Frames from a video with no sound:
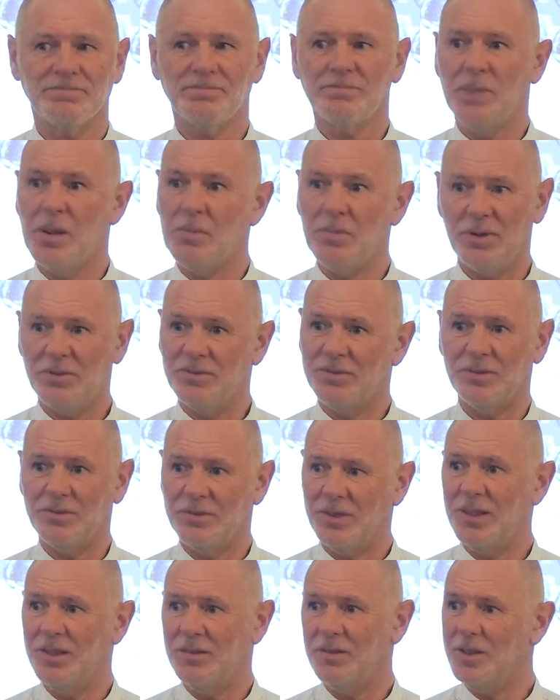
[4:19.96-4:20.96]
Remember, it's
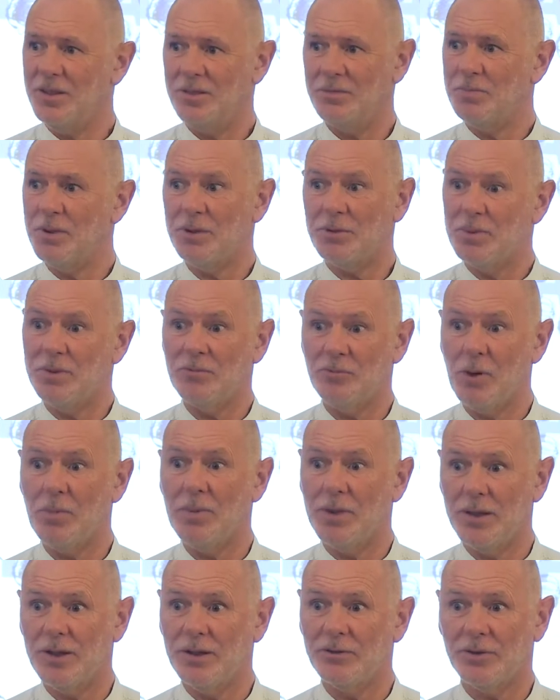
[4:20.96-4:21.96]
supposed to be
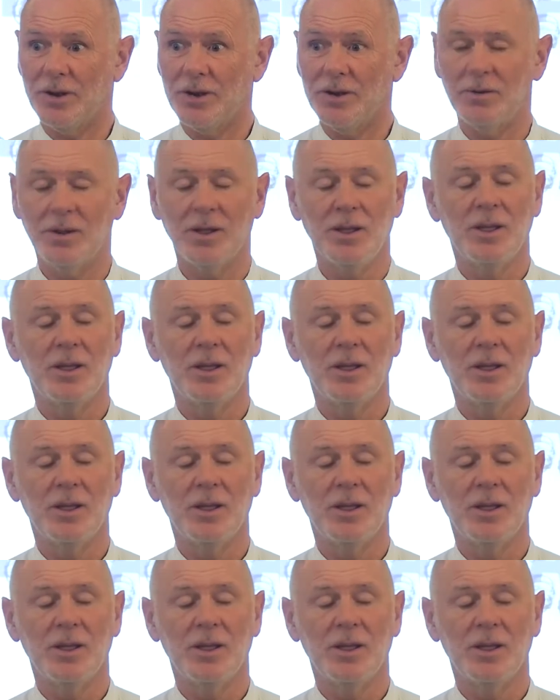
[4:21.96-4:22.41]
Robert in the training.